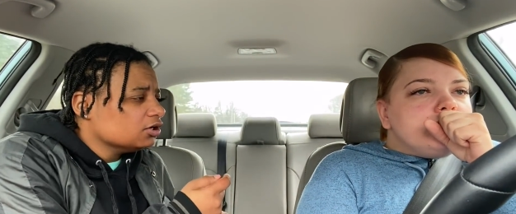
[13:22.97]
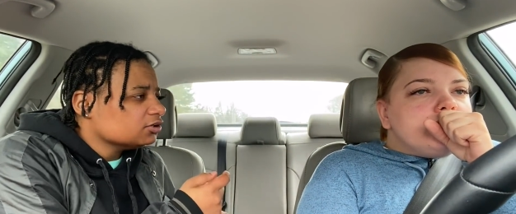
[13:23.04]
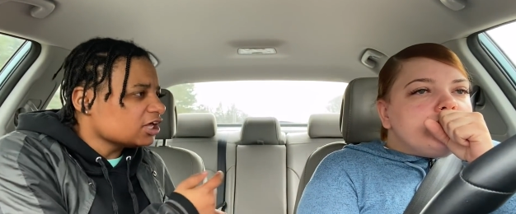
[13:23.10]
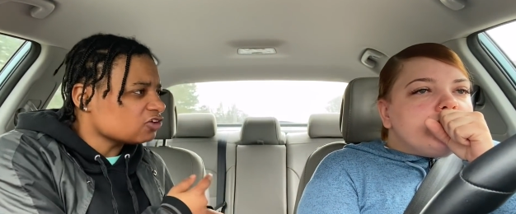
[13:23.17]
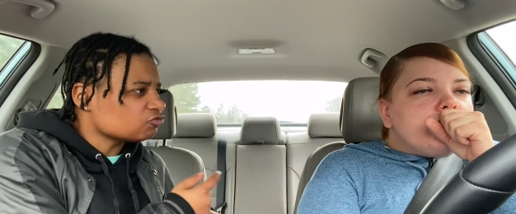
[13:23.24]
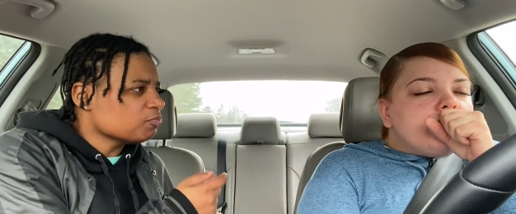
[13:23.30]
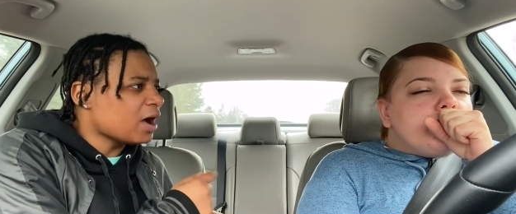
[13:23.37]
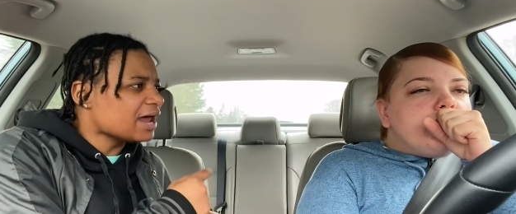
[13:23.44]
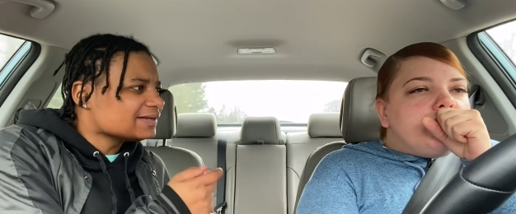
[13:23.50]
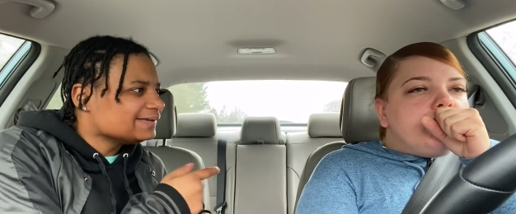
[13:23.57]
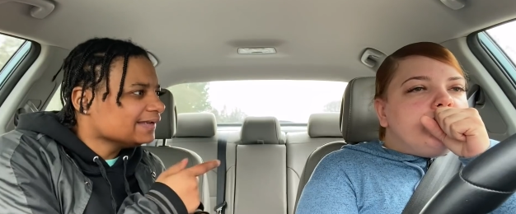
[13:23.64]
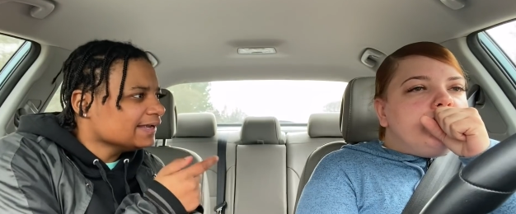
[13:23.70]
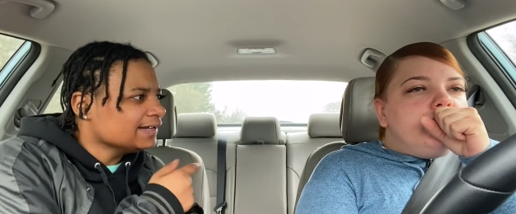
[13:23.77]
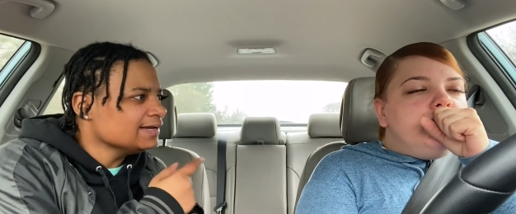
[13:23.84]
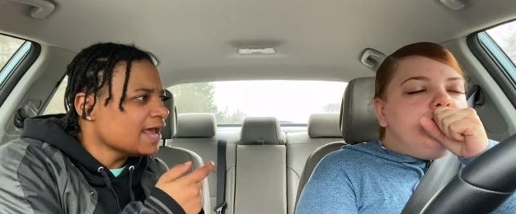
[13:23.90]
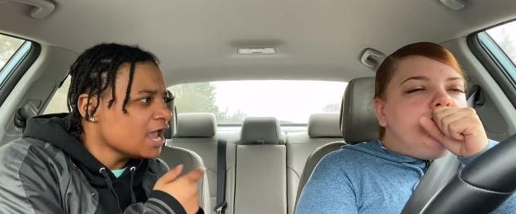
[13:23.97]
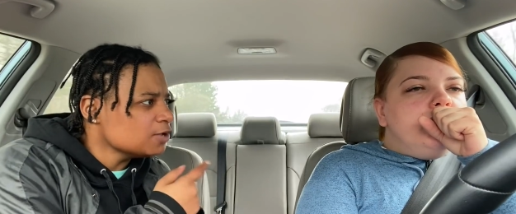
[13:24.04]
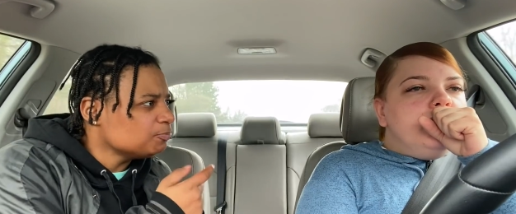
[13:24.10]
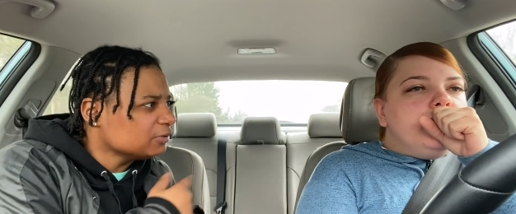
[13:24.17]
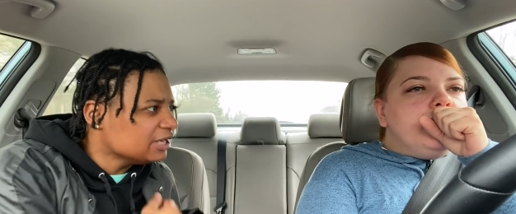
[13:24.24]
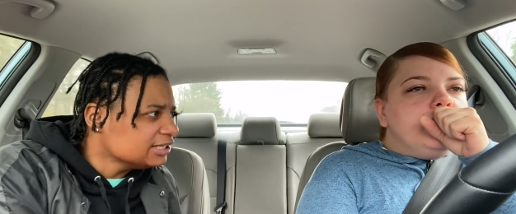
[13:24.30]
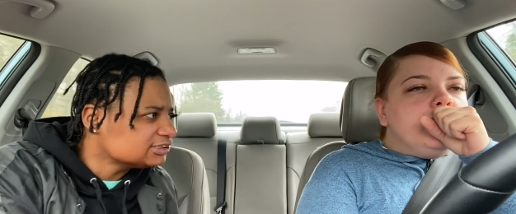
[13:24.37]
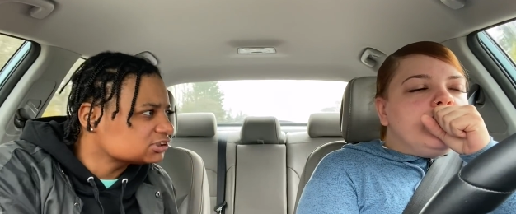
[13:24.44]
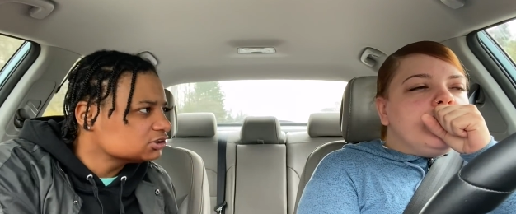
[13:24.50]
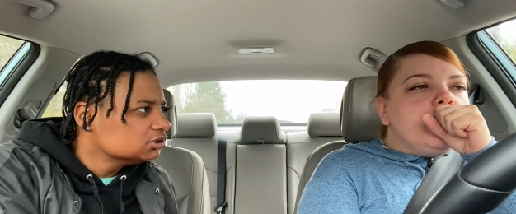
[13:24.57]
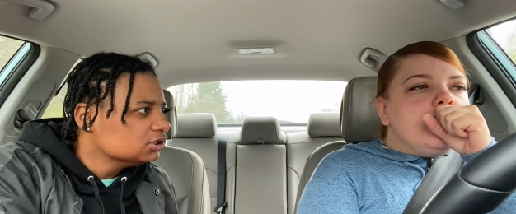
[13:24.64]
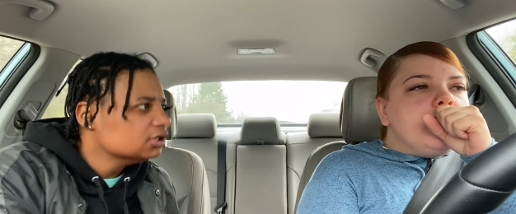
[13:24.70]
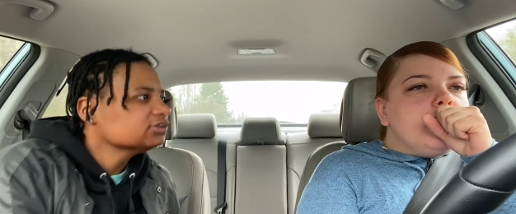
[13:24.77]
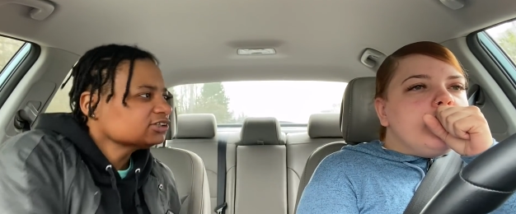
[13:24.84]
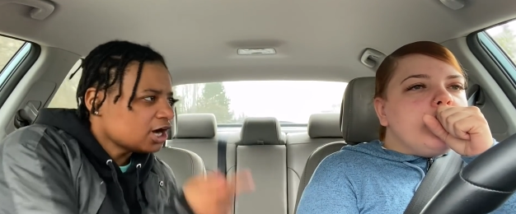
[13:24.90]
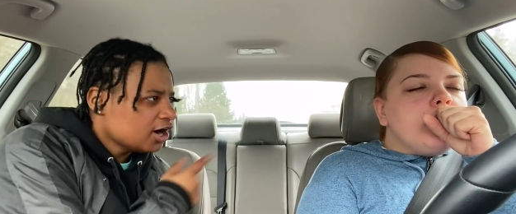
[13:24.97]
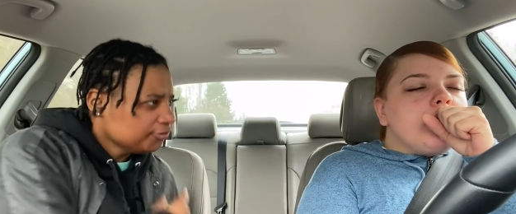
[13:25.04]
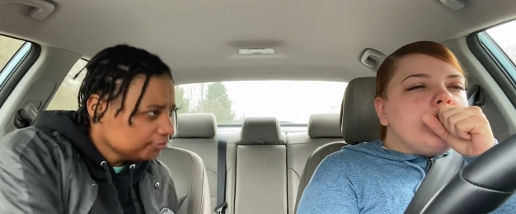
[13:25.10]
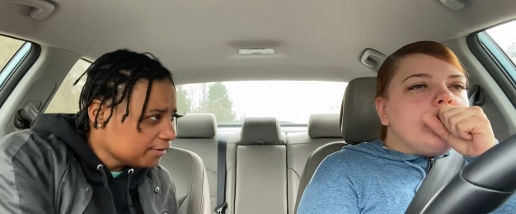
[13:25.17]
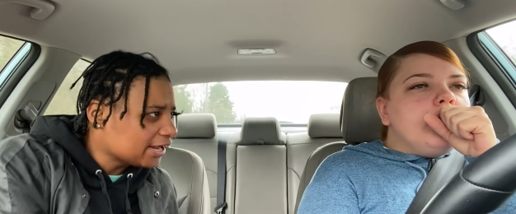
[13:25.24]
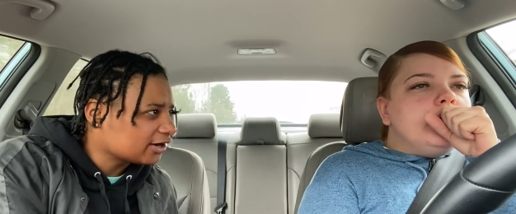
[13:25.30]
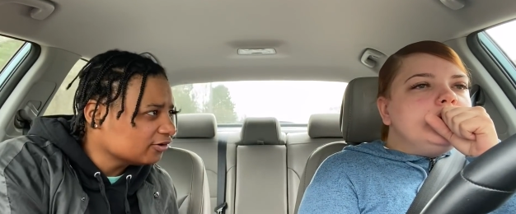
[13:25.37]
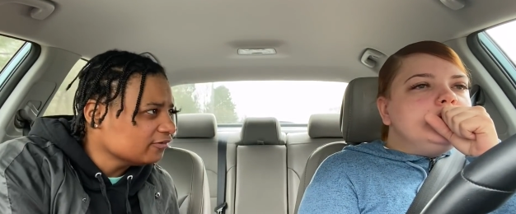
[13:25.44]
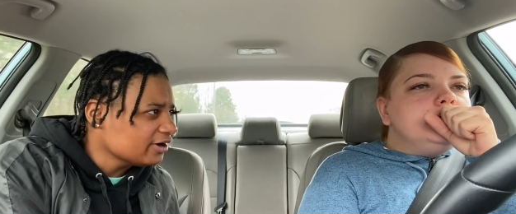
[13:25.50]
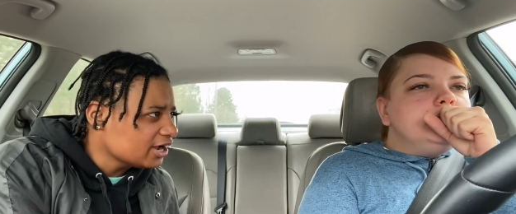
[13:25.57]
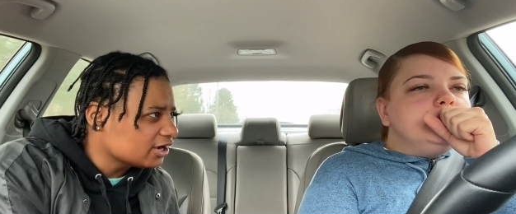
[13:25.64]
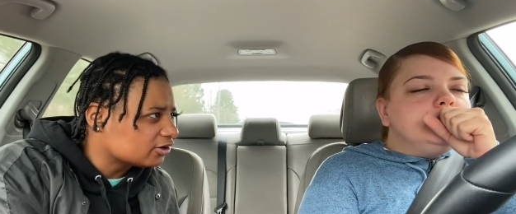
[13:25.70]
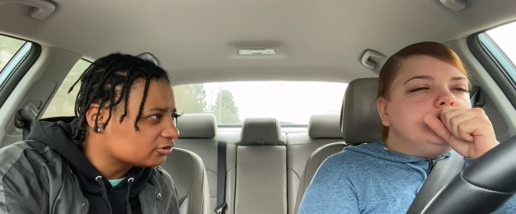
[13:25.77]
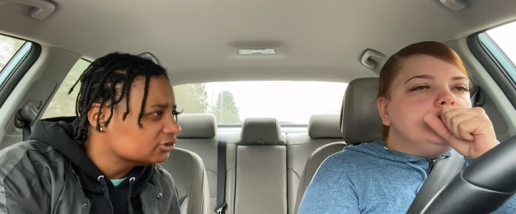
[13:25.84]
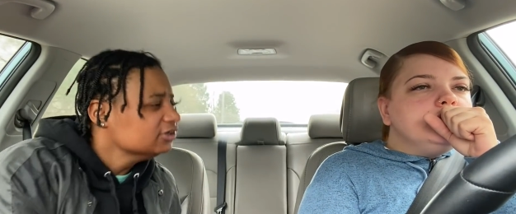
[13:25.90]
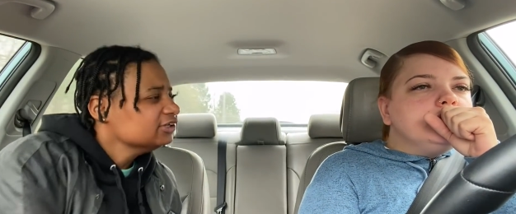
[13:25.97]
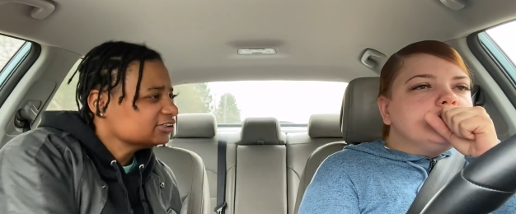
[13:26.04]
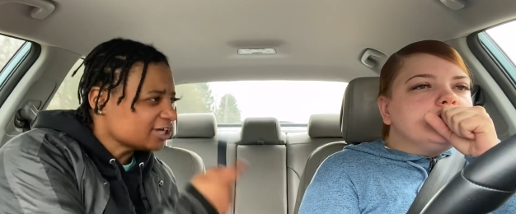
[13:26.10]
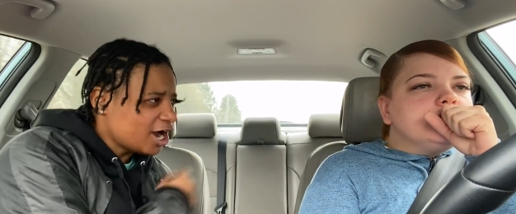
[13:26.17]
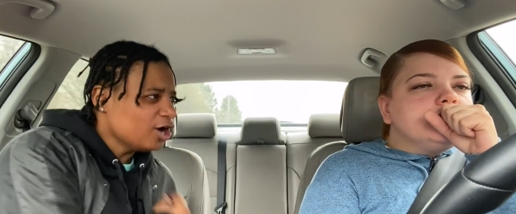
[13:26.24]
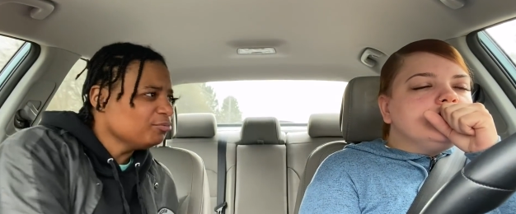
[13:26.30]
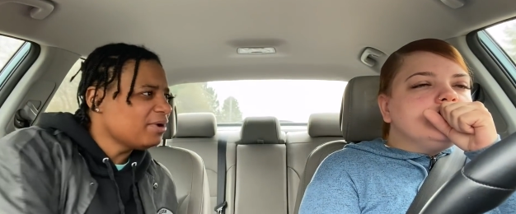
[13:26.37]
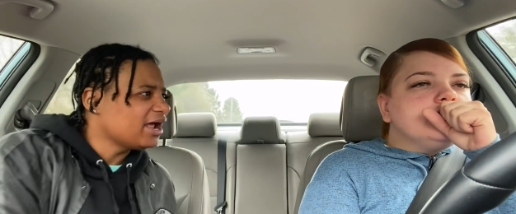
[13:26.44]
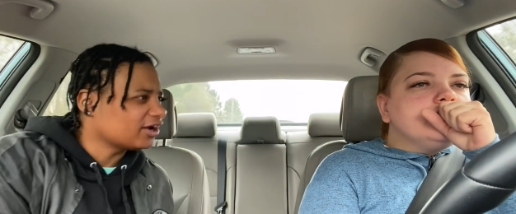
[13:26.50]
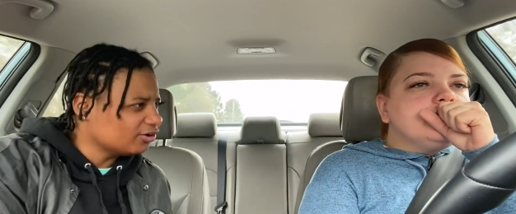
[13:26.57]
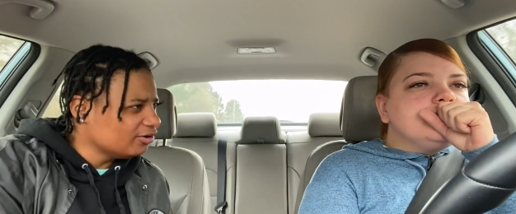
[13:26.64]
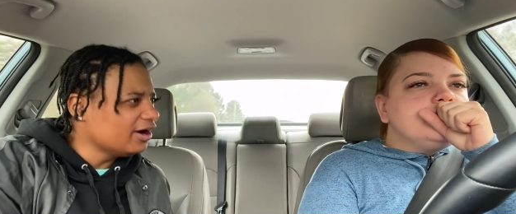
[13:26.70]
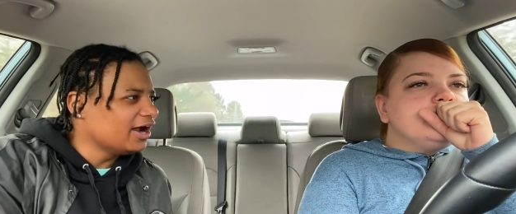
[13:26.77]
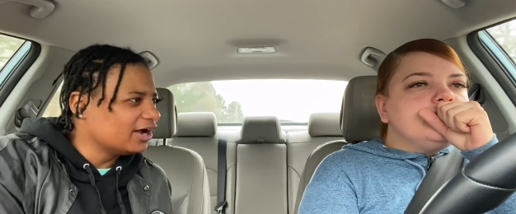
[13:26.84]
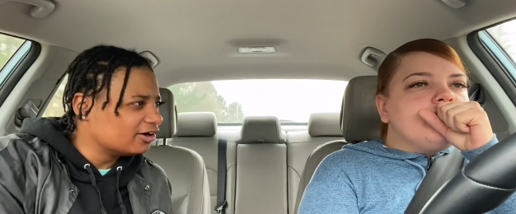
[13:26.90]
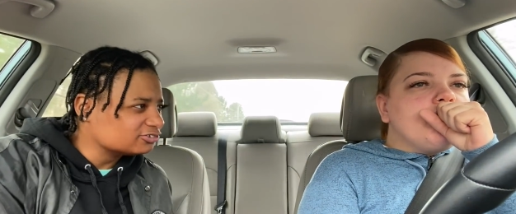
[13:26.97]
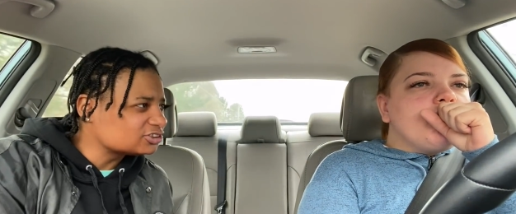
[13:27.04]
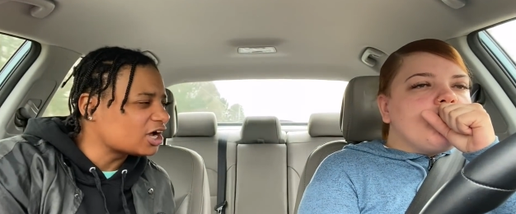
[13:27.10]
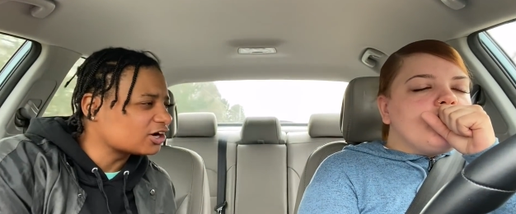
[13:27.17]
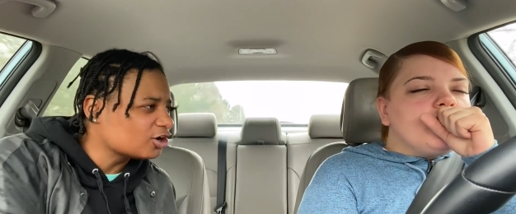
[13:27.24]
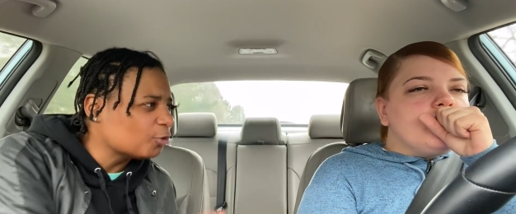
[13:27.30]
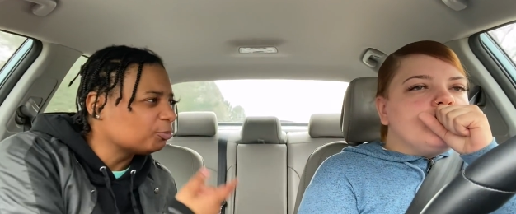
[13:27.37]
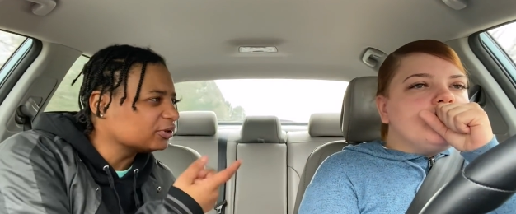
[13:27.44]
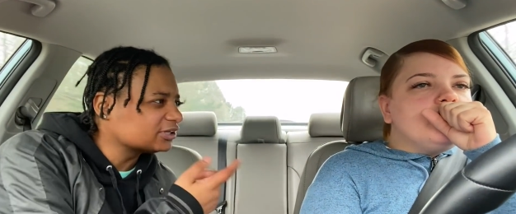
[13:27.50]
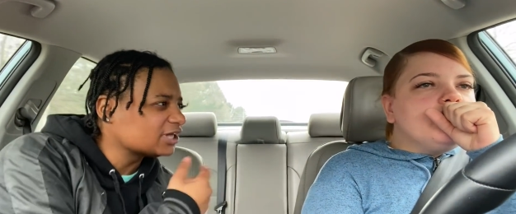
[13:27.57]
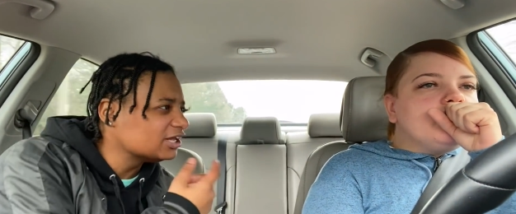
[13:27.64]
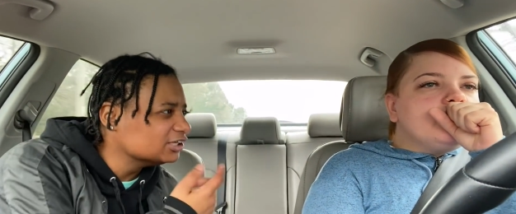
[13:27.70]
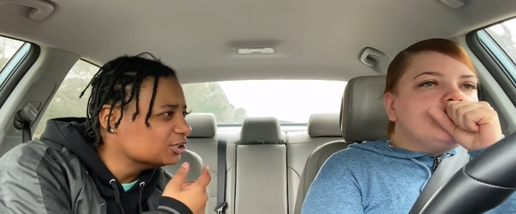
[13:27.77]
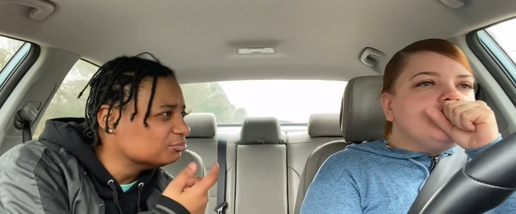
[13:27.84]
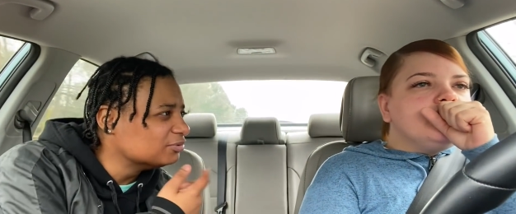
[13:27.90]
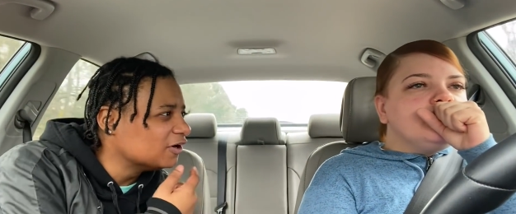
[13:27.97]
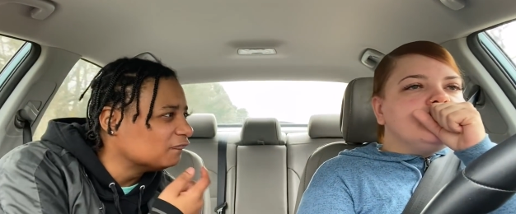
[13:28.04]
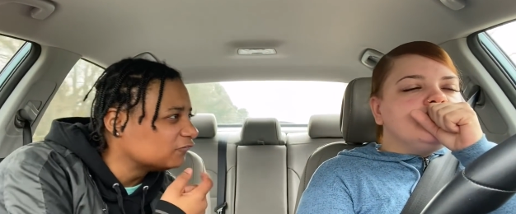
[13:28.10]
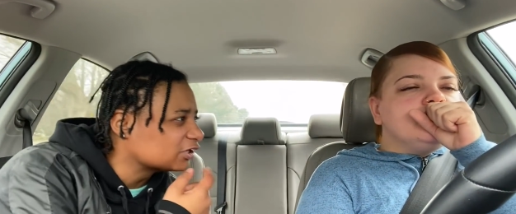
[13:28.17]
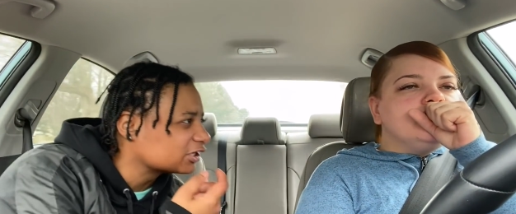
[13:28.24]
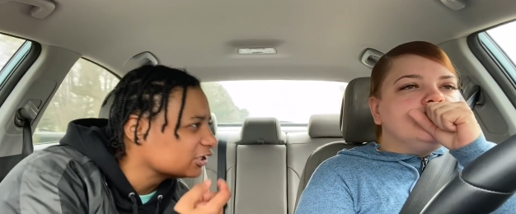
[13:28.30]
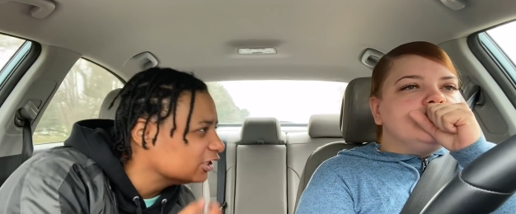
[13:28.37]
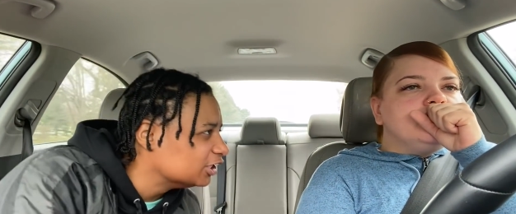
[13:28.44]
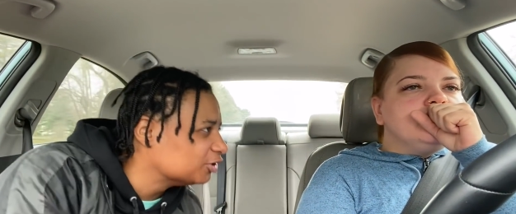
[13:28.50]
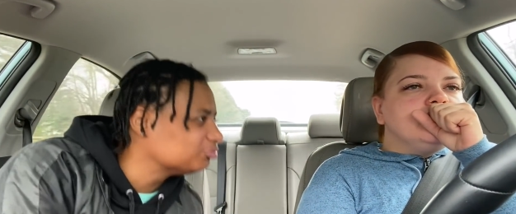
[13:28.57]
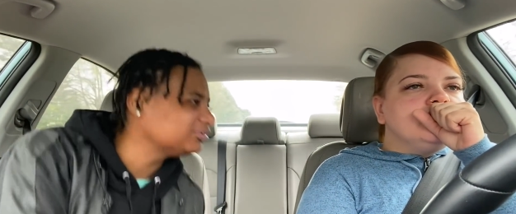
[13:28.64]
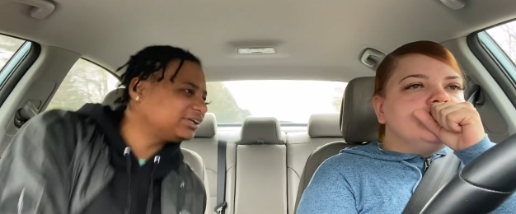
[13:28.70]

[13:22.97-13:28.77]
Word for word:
Speaker 1: That's my DNA, bitch. Turn back around. So I go pick that little motherfucker up.